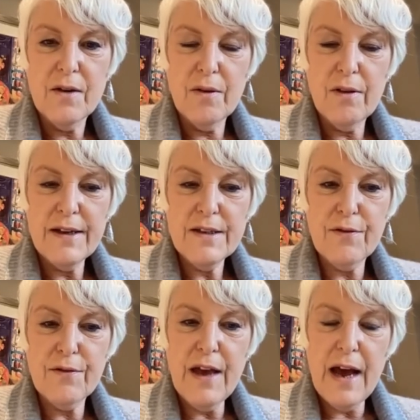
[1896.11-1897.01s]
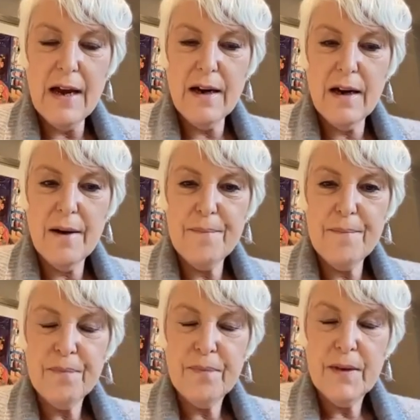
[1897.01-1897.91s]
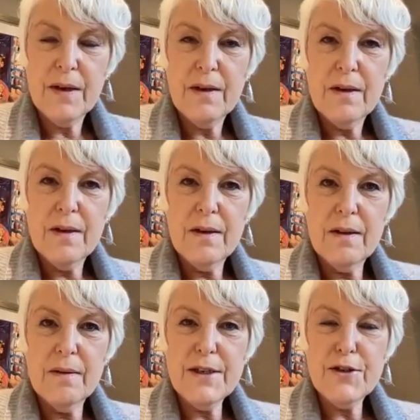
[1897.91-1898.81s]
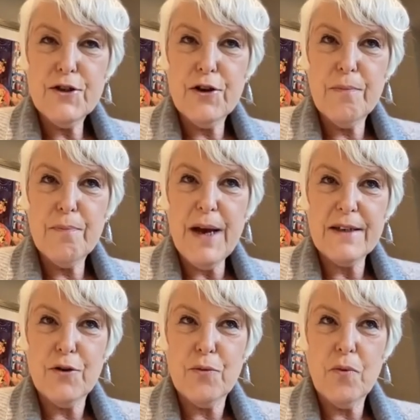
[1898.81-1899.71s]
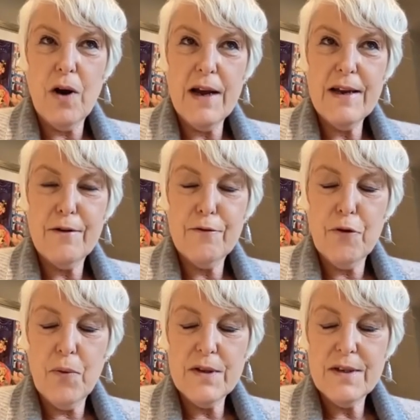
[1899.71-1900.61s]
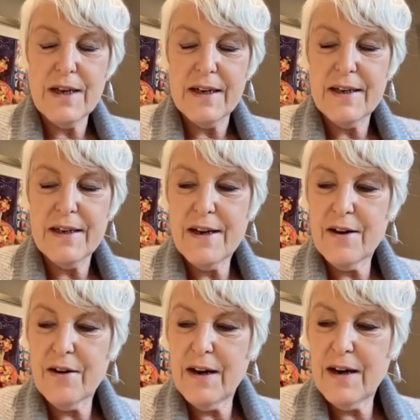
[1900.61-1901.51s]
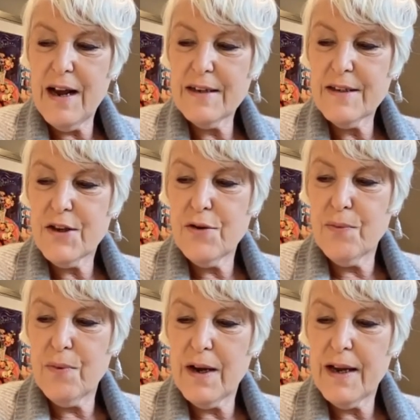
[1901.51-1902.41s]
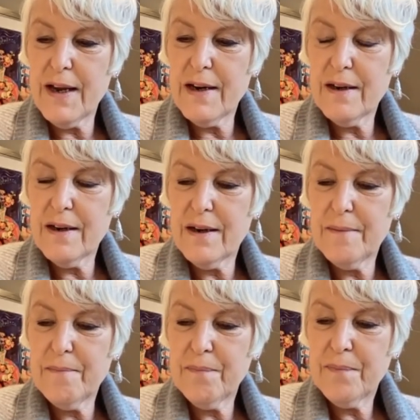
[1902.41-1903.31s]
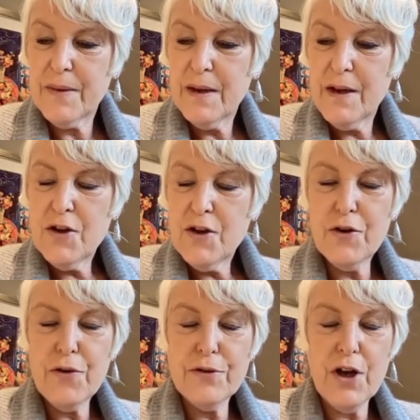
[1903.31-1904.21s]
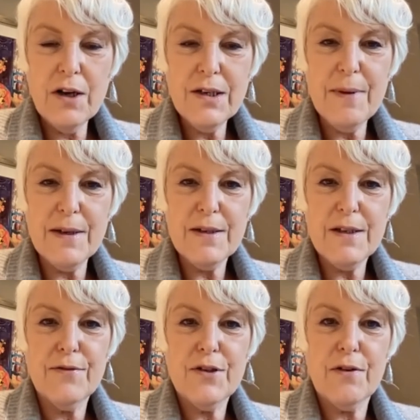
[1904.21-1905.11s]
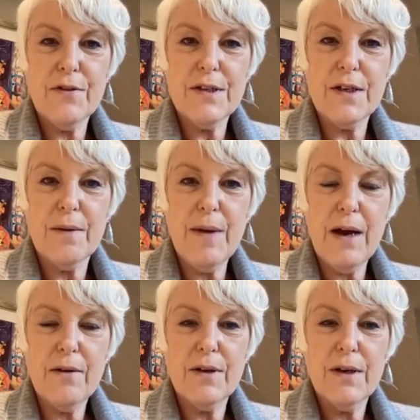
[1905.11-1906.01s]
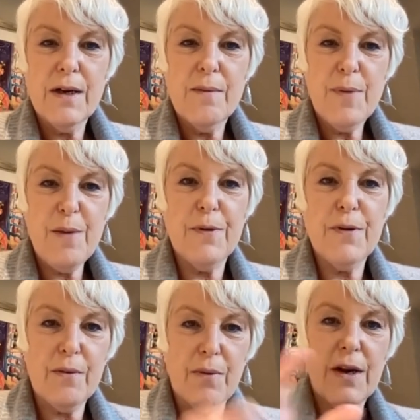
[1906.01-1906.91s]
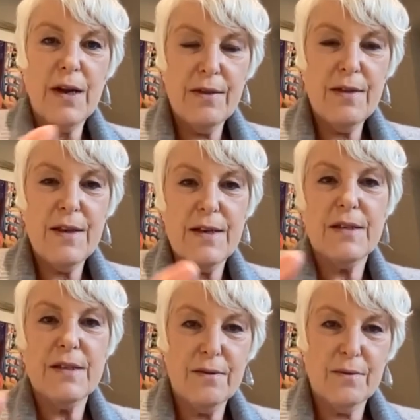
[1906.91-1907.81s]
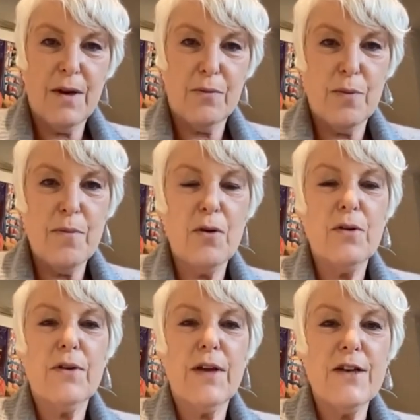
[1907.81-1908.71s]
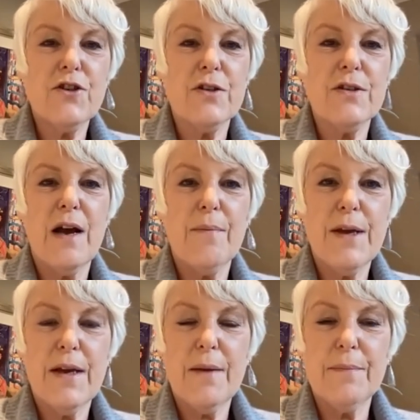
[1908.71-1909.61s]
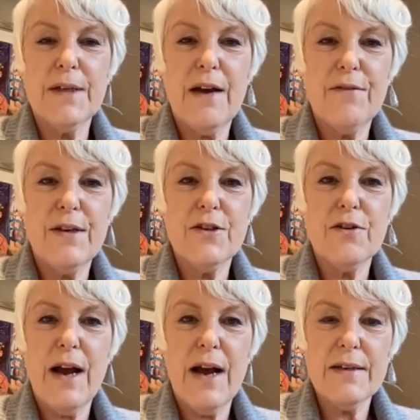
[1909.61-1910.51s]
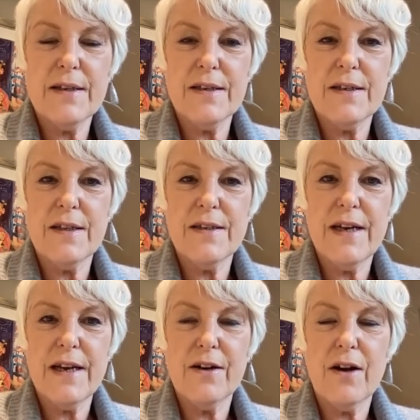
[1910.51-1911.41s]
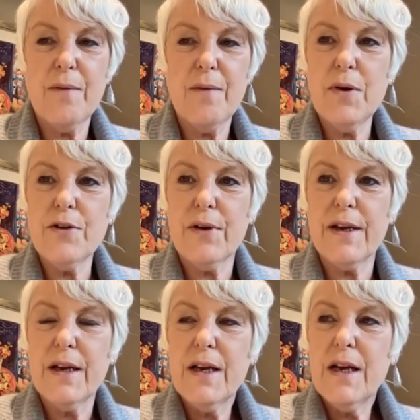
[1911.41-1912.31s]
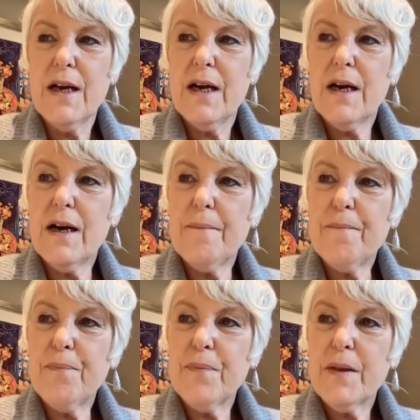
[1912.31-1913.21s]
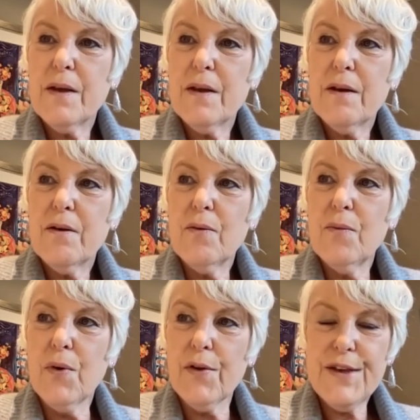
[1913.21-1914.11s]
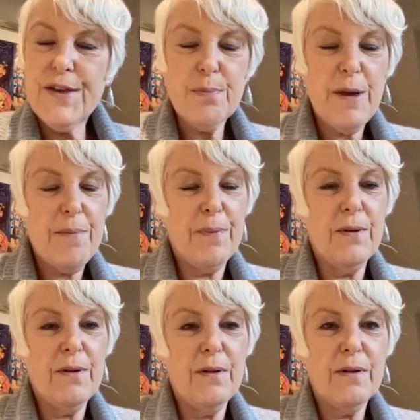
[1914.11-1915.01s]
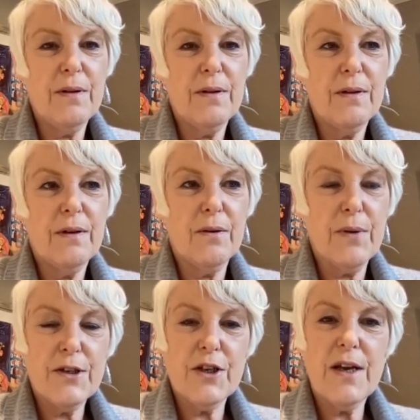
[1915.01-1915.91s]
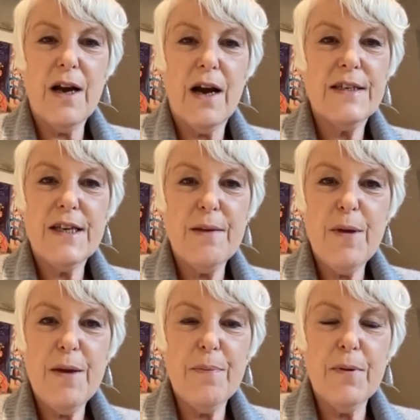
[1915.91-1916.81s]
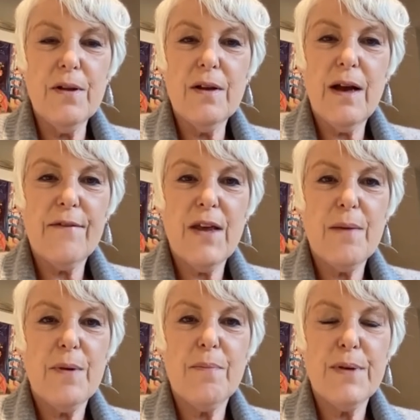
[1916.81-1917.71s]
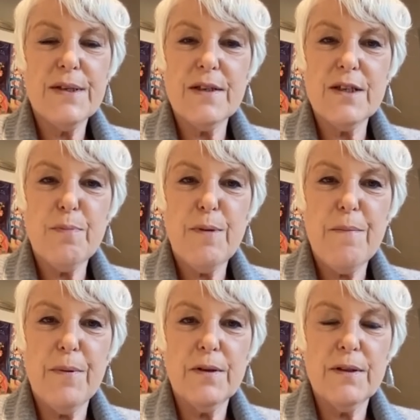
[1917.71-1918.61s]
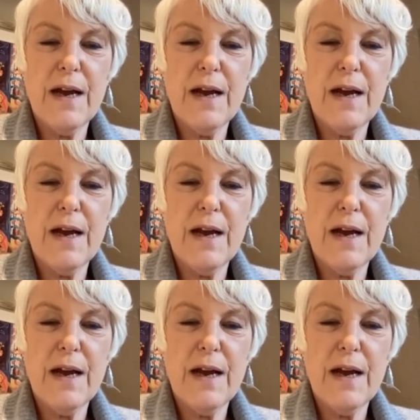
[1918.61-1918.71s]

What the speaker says: Well, thanks for that. Let me turn back to Ryan for 1 second here and ask you, Ryan, you talked about self-service and about people that were in these remote locations now being able to have easier access to the data. I'm wondering, were these people originally IT people? Have they been business people?